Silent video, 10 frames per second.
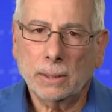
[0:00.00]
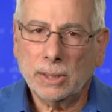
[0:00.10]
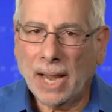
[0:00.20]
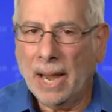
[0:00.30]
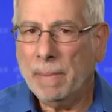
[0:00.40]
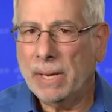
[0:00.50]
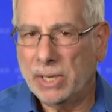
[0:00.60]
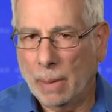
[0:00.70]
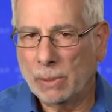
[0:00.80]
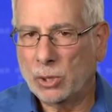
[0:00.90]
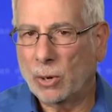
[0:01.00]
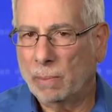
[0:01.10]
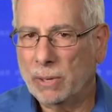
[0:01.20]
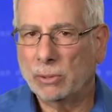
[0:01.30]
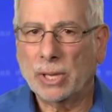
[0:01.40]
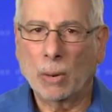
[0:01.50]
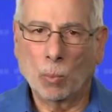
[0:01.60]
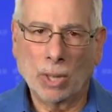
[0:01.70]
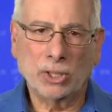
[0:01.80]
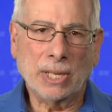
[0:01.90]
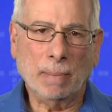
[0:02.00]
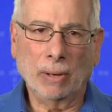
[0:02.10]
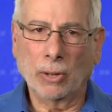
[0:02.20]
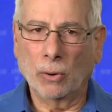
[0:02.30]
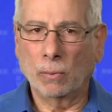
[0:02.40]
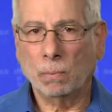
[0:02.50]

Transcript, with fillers: Time and temperature abuse at one step alone